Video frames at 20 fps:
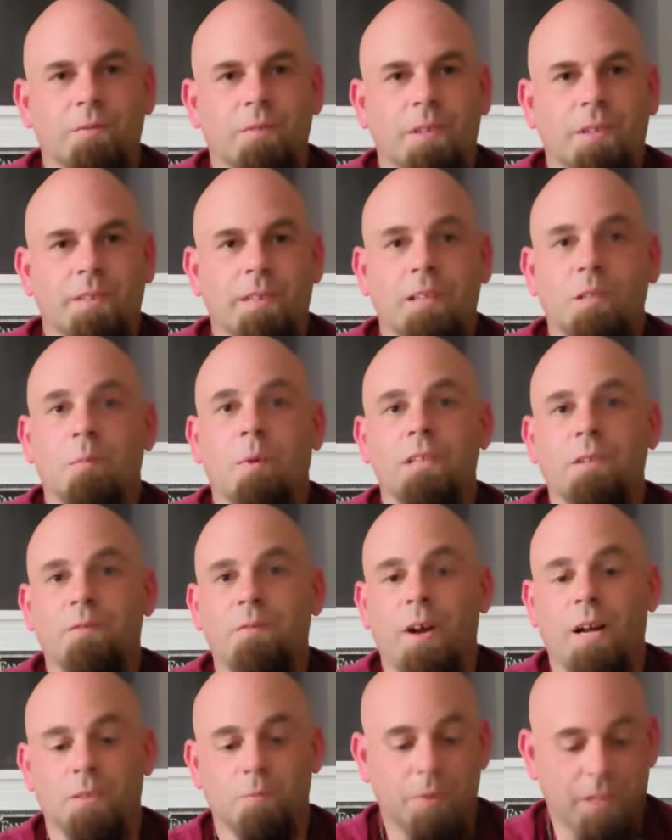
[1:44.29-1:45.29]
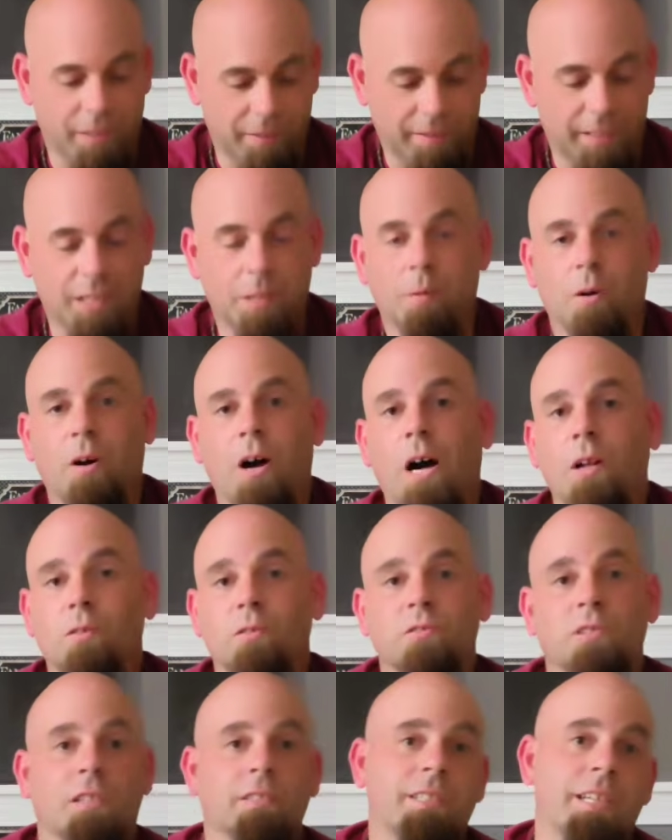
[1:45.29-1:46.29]
And never mind the fact we didn't think about how long
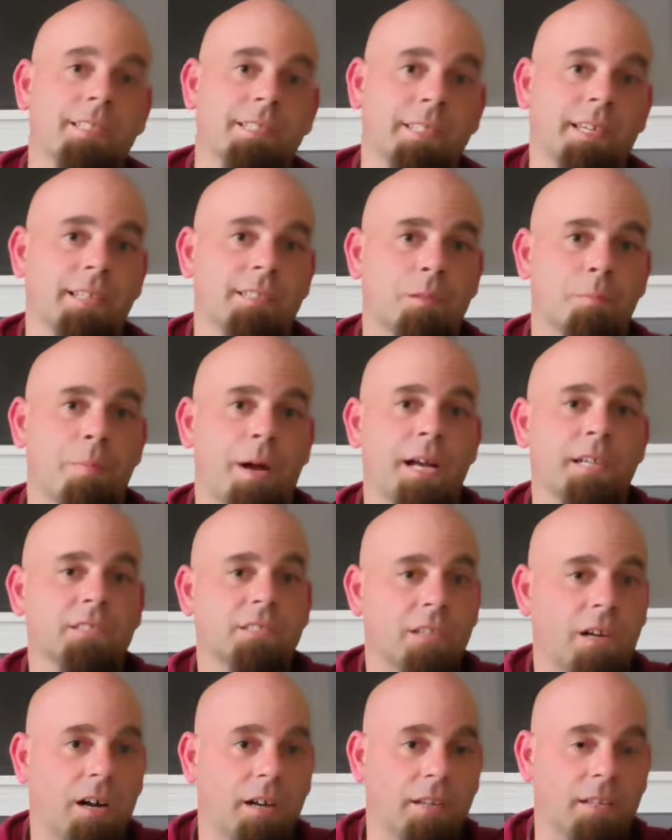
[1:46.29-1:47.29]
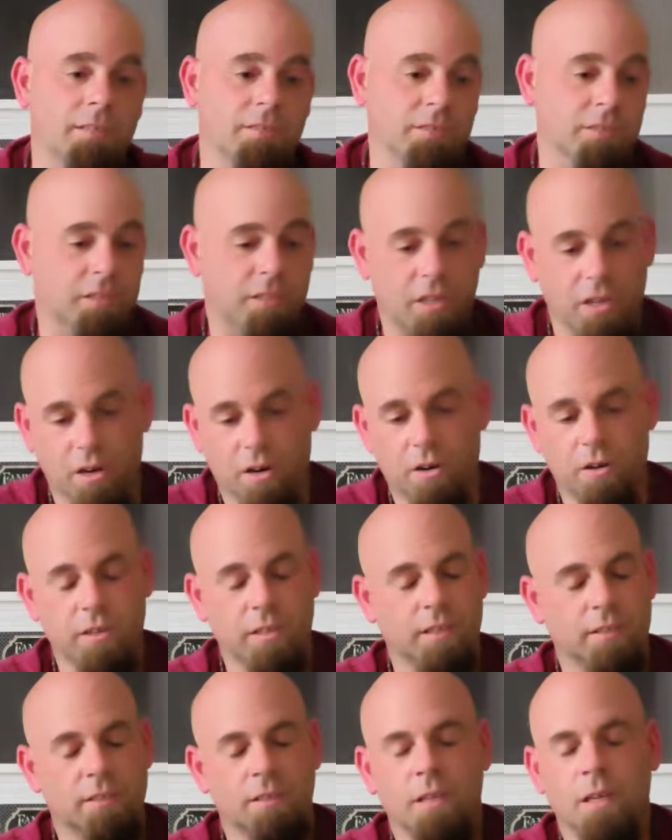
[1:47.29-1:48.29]
it's going to take to get the mast on and secured
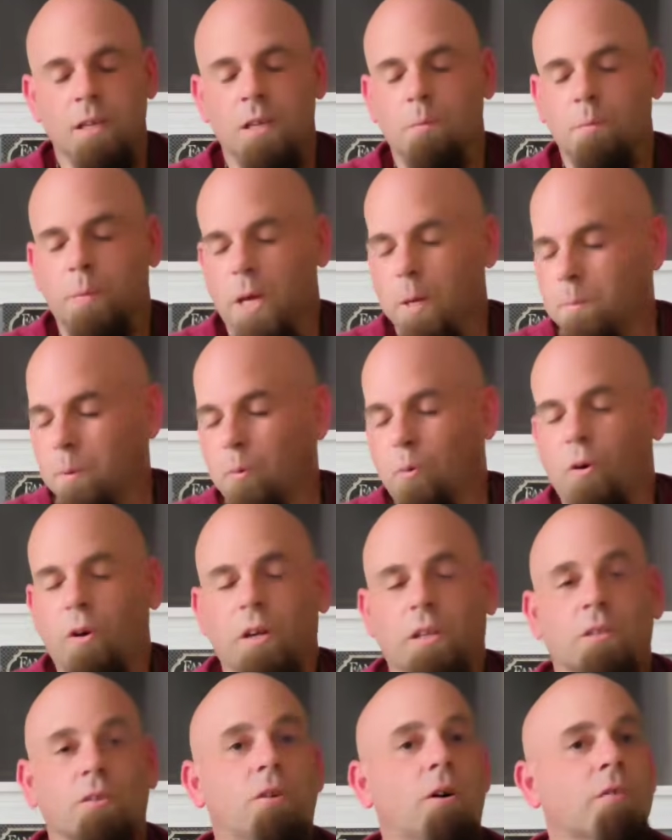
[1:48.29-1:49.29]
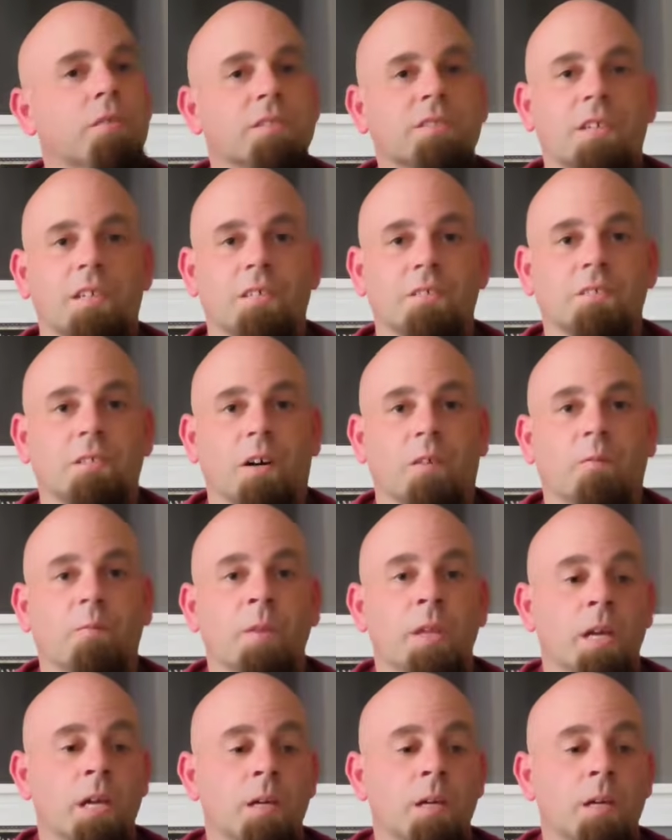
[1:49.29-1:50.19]
and paperwork and all this kind of stuff.